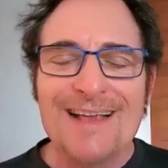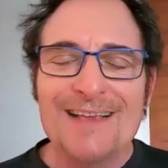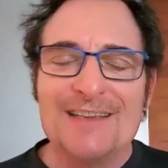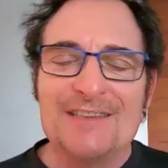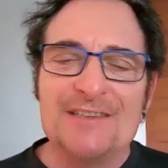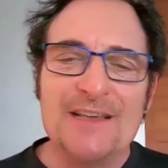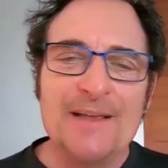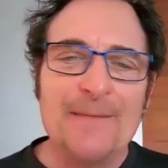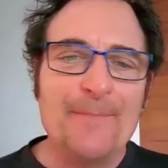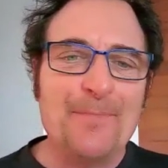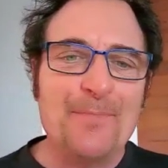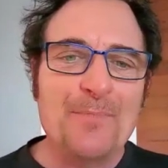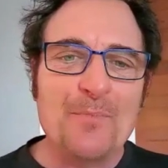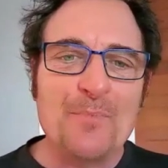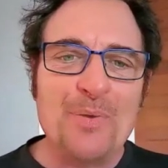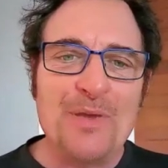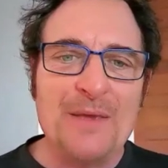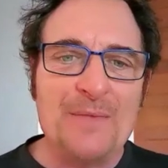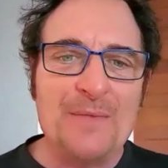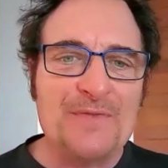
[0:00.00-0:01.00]
See,
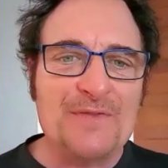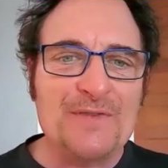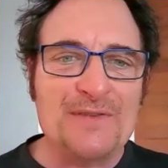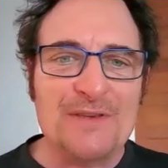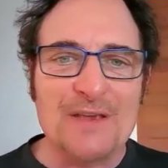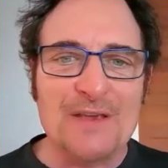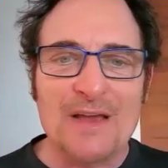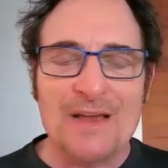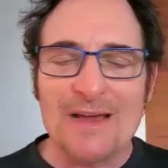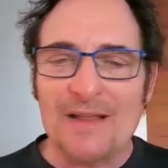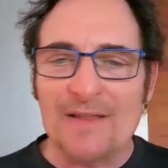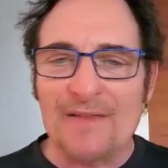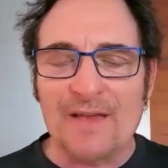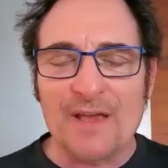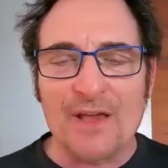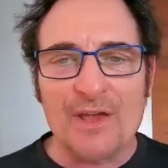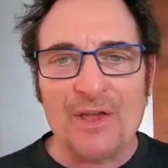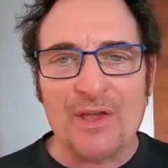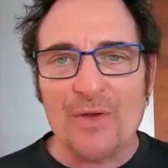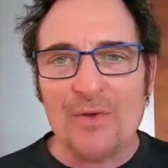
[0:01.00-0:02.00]
peeps, I got to
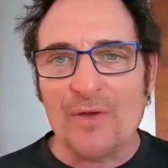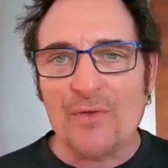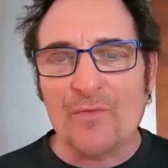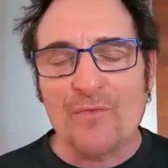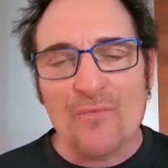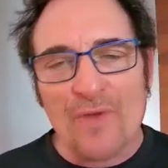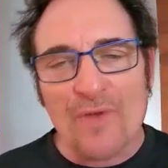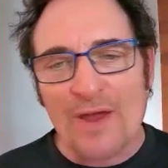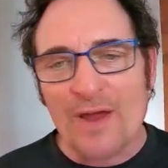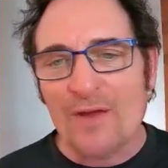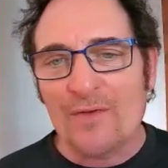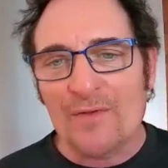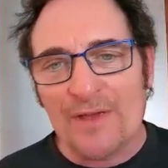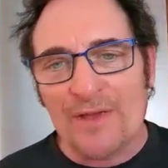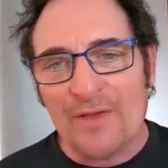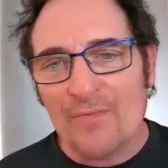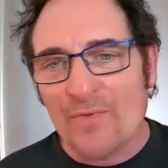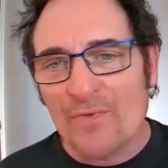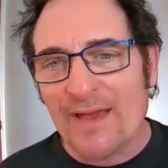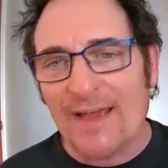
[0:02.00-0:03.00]
tell you, it
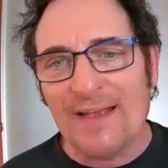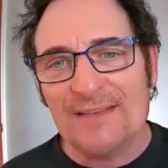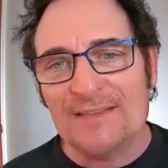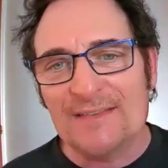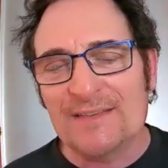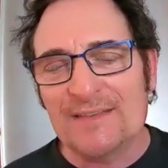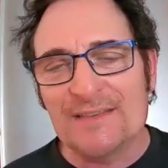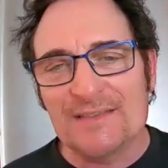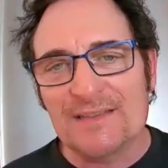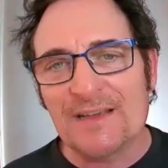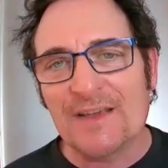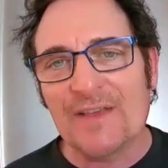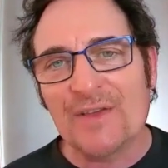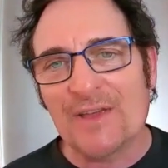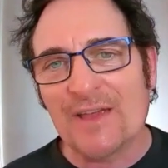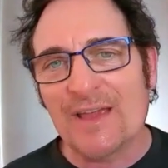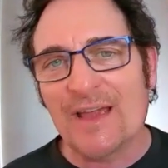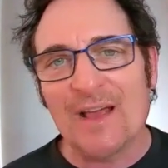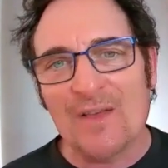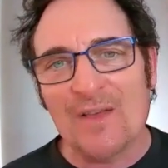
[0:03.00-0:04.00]
rarely rains in Southern
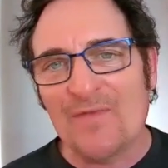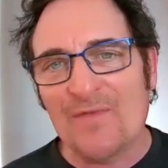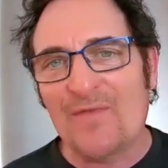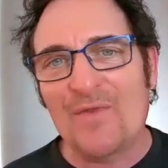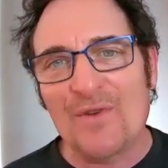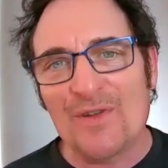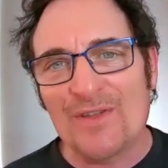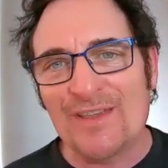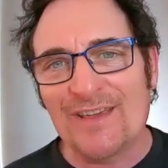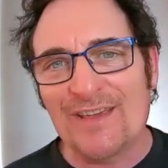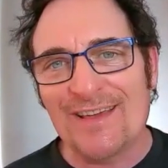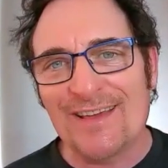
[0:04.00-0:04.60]
California.